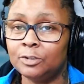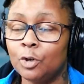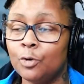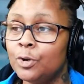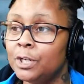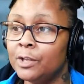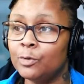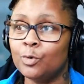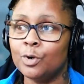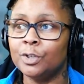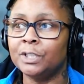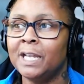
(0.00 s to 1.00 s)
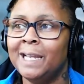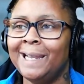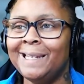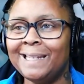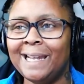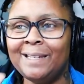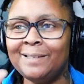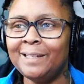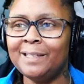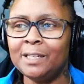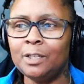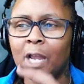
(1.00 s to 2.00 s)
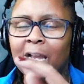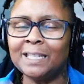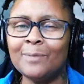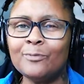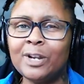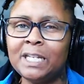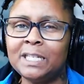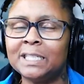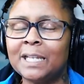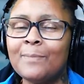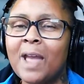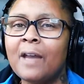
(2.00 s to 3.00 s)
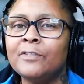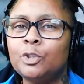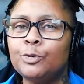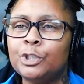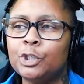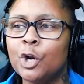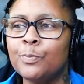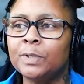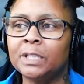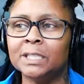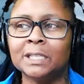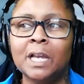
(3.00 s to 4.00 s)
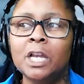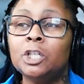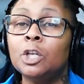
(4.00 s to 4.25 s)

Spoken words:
So in other words, as I'm reading this, I'm having to interpret this.